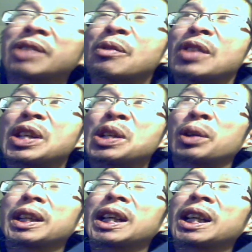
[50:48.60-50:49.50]
a video
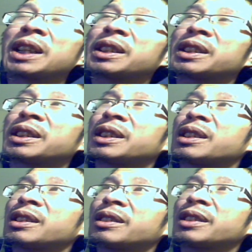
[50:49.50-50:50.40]
on that.
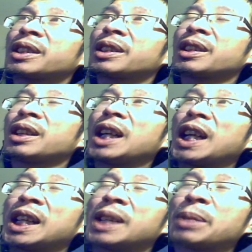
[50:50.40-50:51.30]

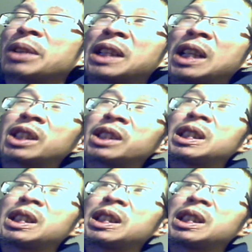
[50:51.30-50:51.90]
And about better